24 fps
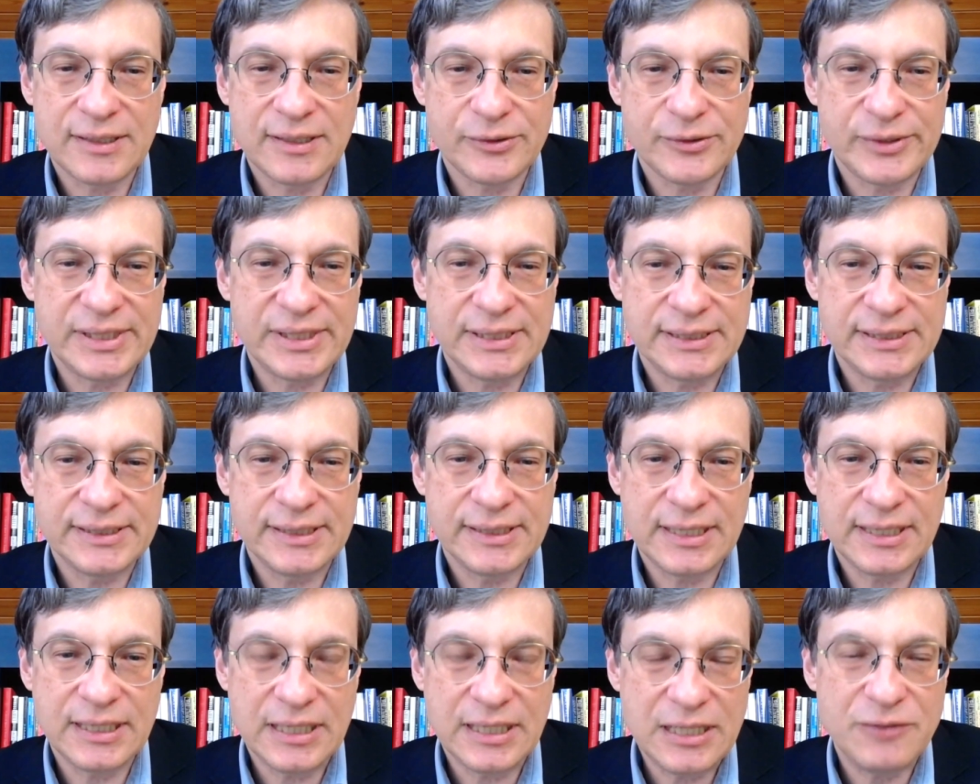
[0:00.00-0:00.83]
you know,
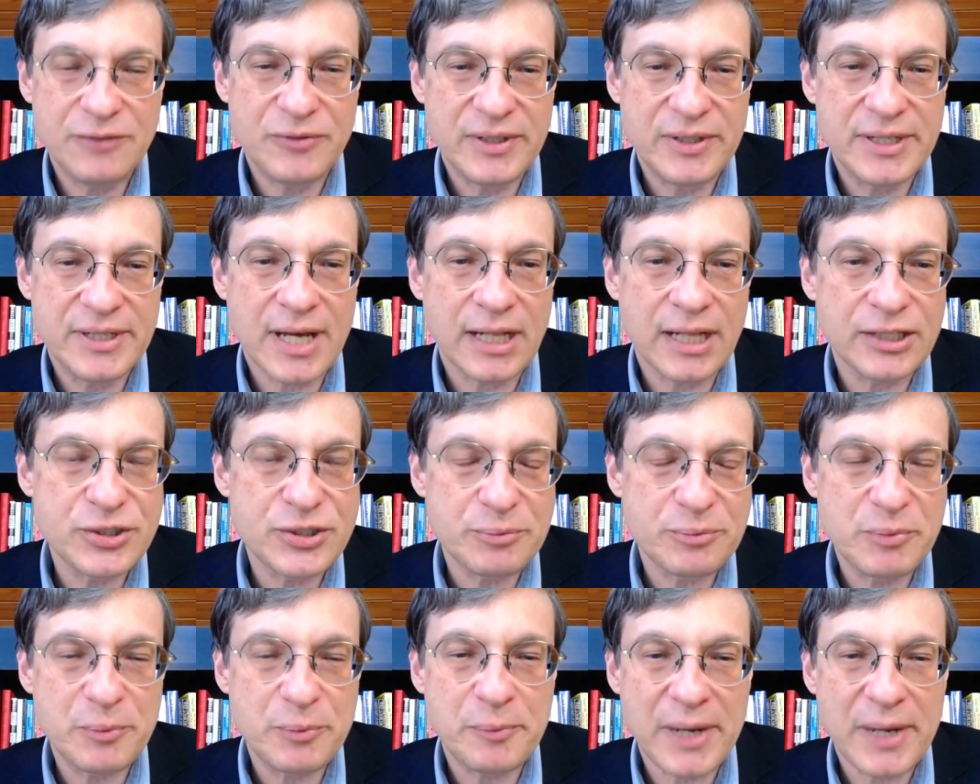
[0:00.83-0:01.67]
even
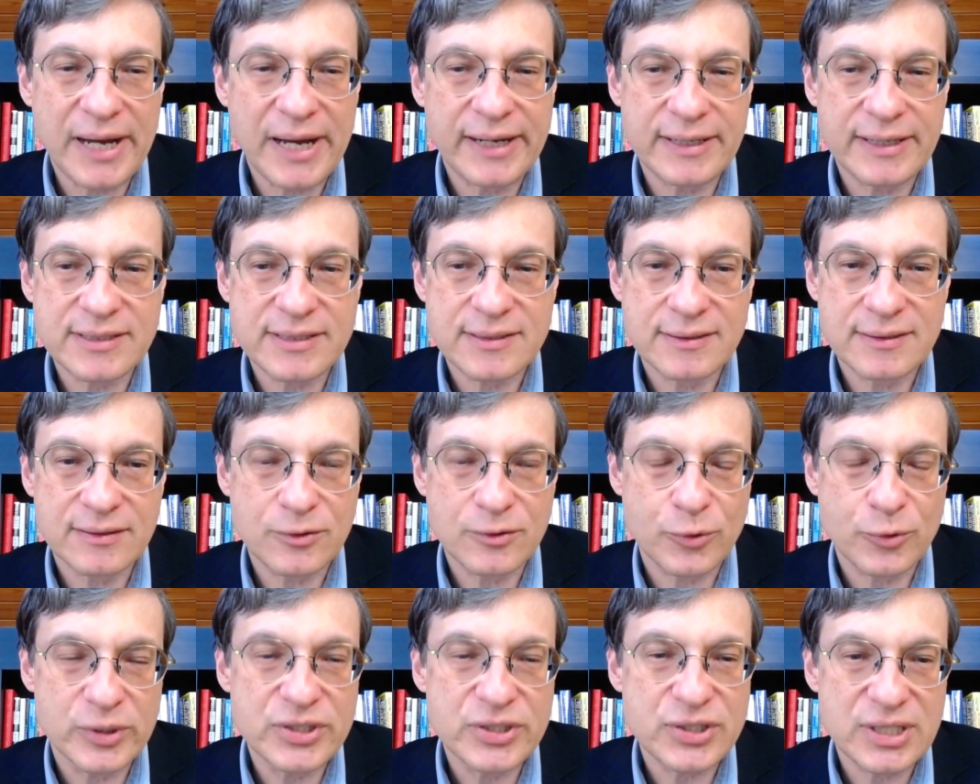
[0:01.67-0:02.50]
knowledgeable,
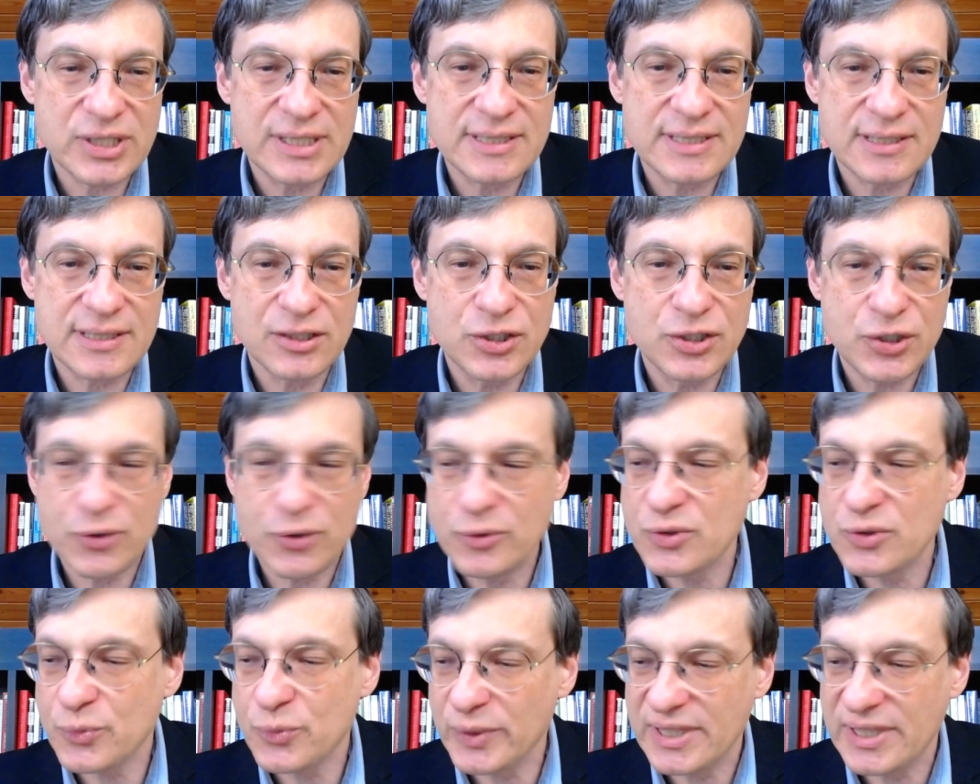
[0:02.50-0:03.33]
pious Christians and
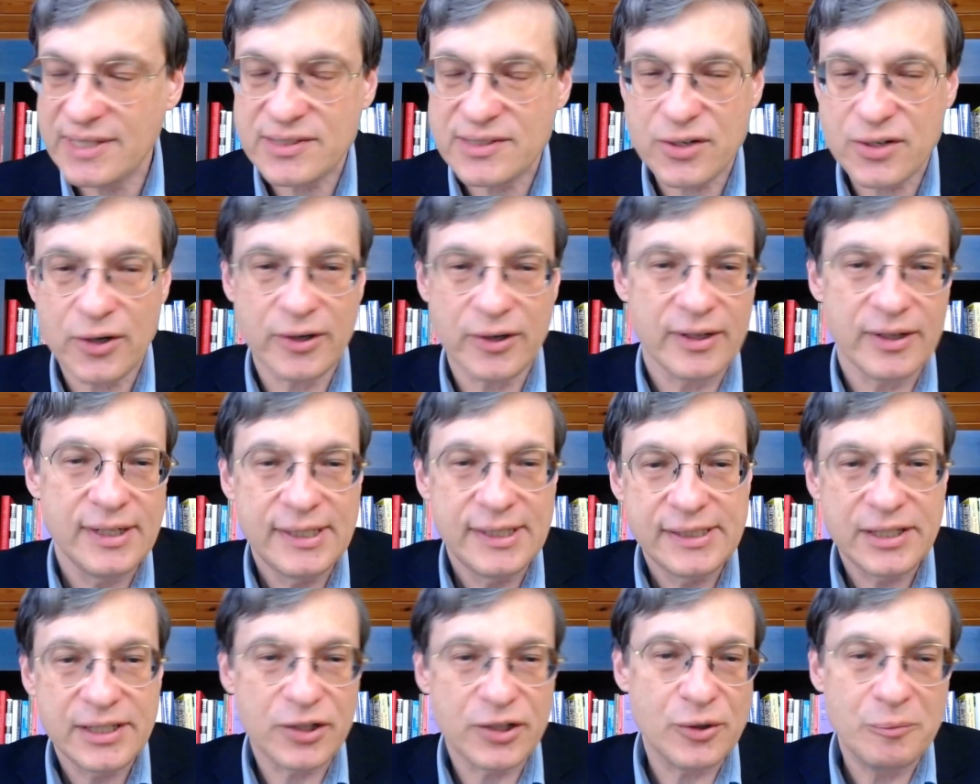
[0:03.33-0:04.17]
Jews, when they start,
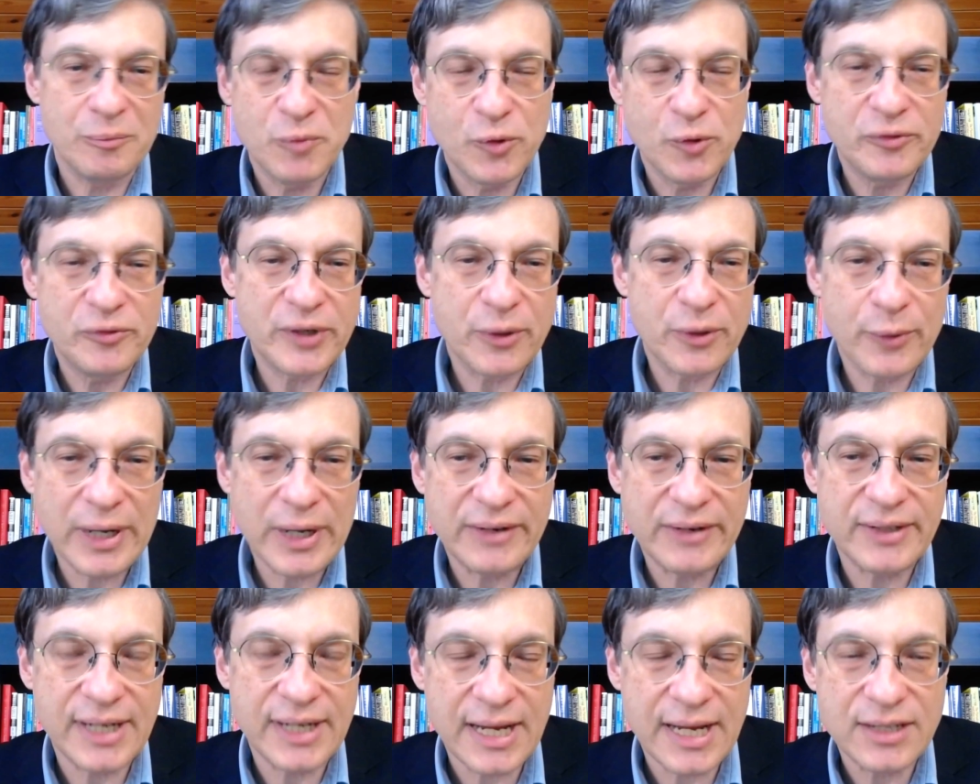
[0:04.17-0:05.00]
you know, moving
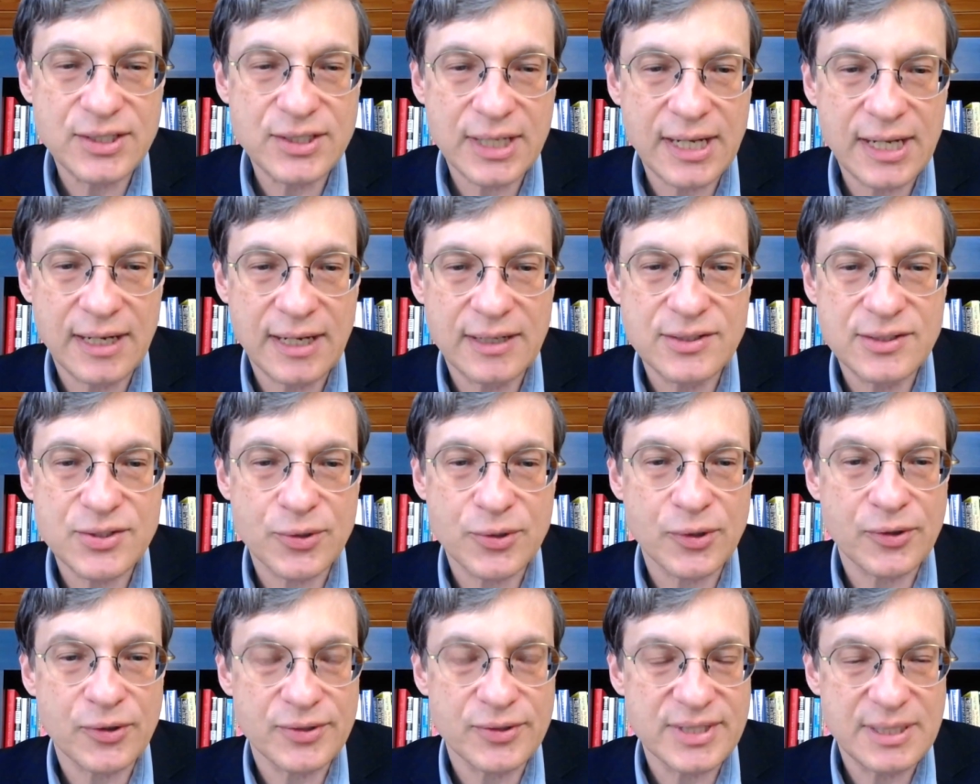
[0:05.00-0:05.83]
around in educated
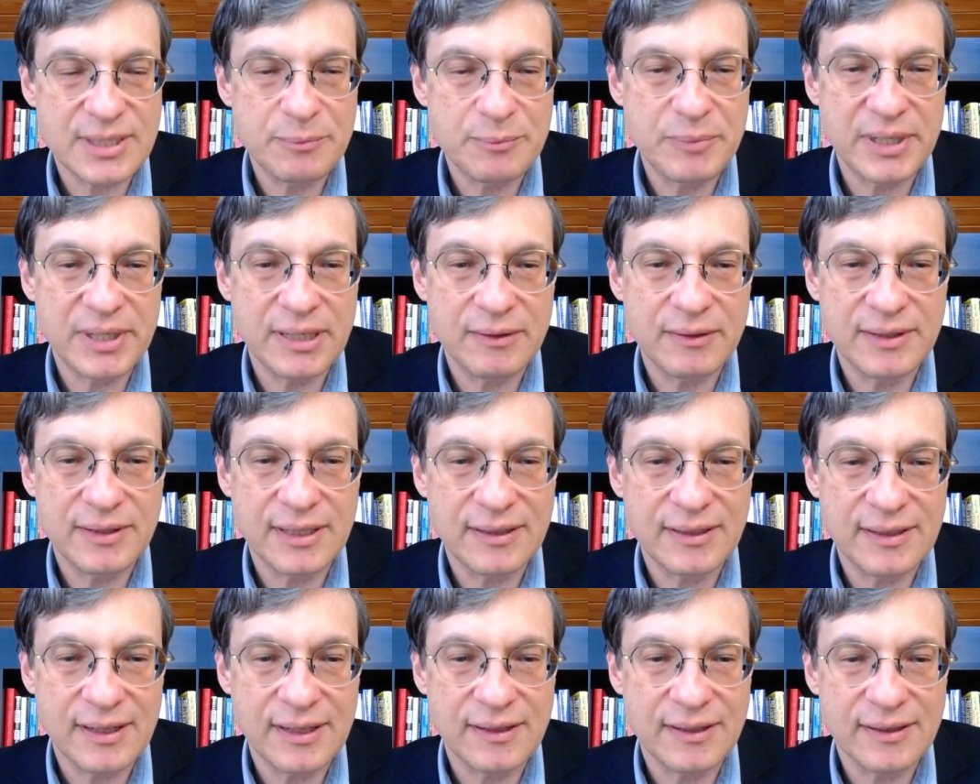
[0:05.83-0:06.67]
circles,
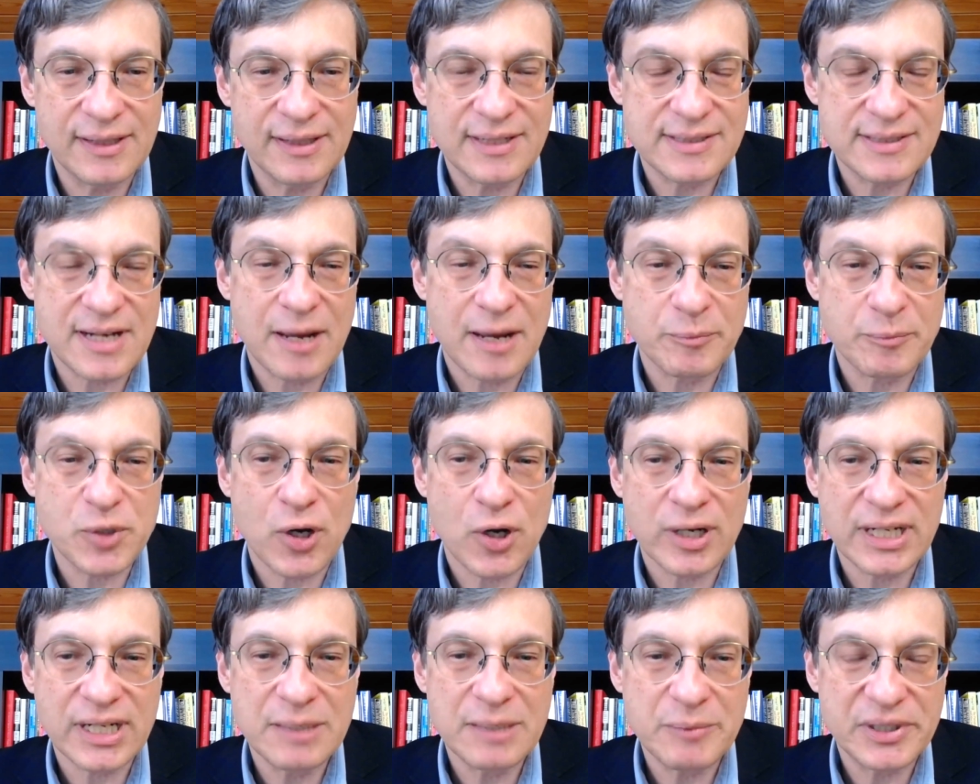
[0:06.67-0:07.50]
they stop
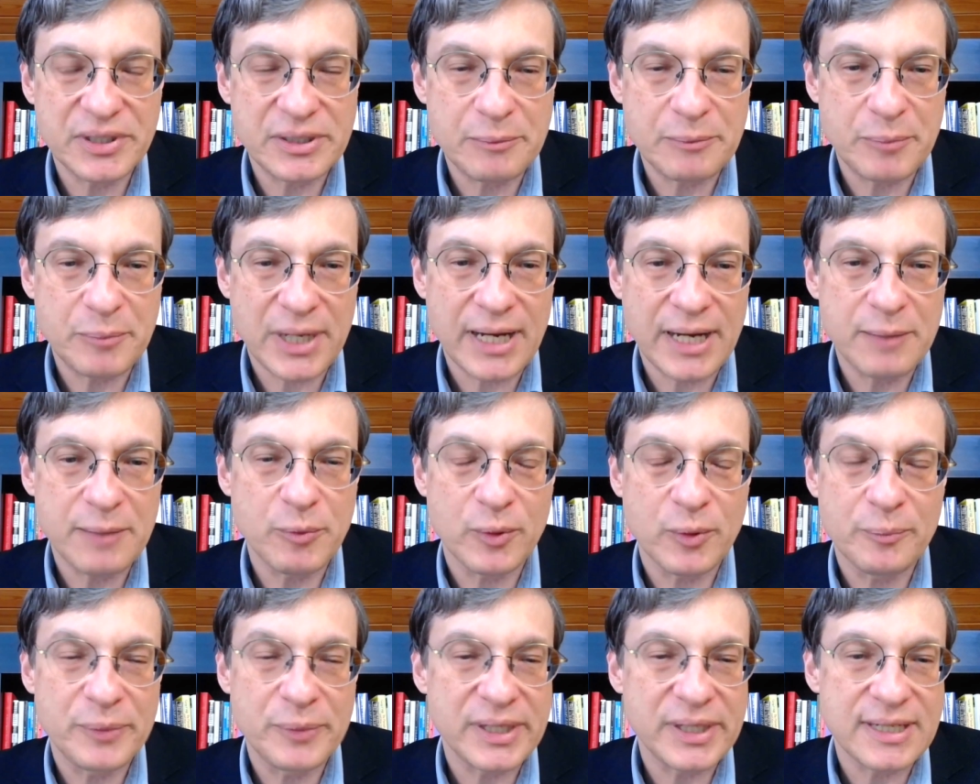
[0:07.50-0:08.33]
talking about the
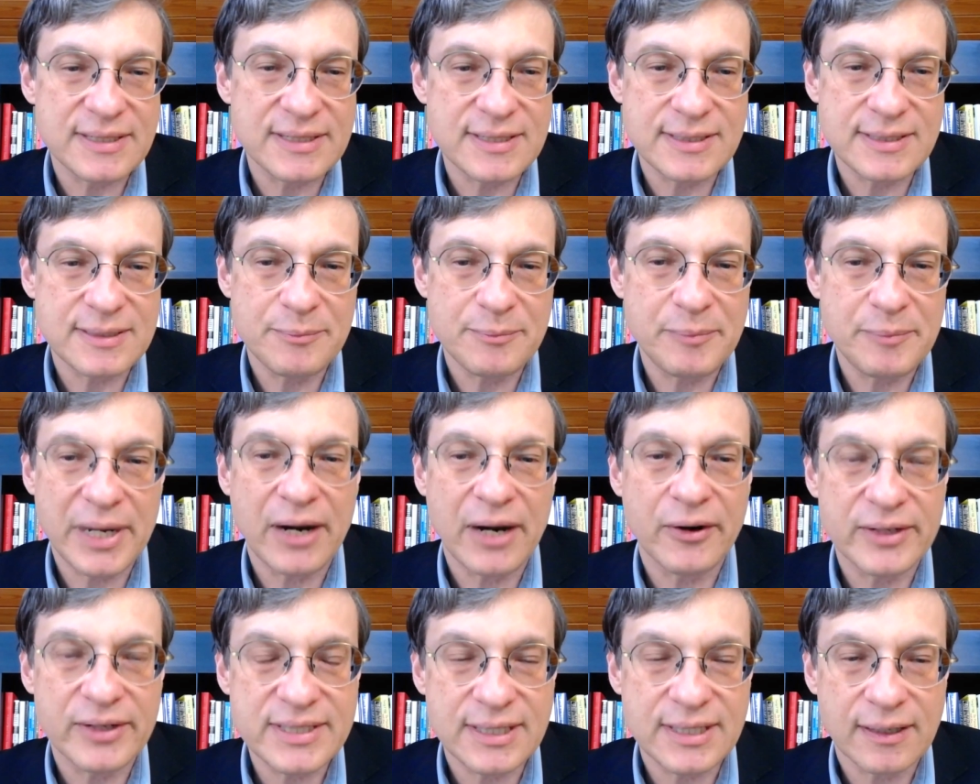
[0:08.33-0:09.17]
Bible because it's
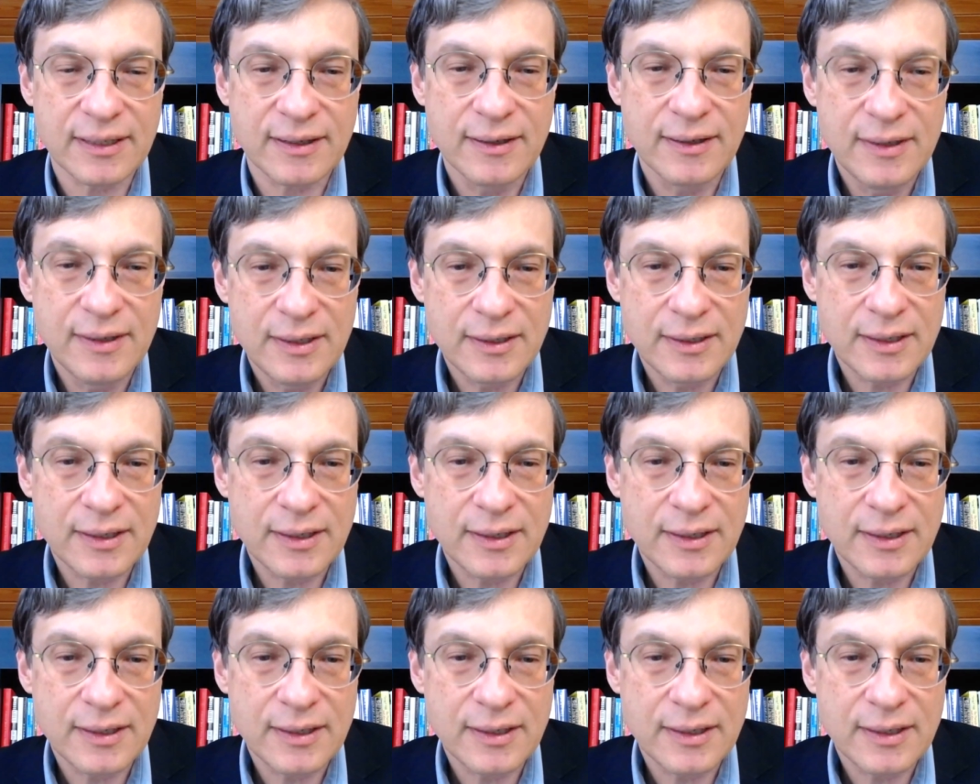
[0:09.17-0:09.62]
embarrassing.